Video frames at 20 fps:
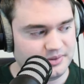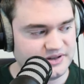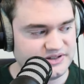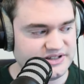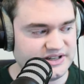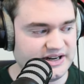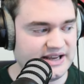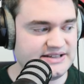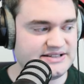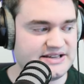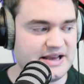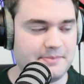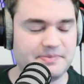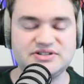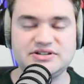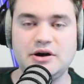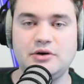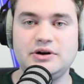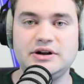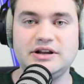Today's
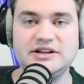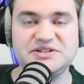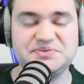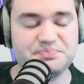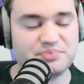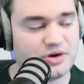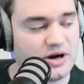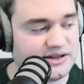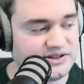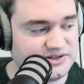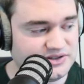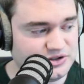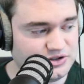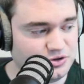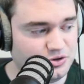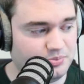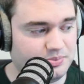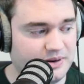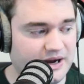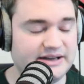episode is brought to you
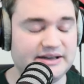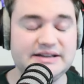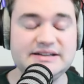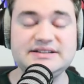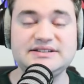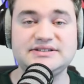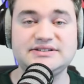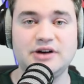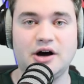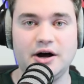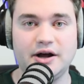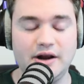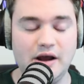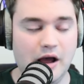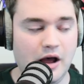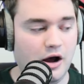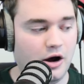by Nissan.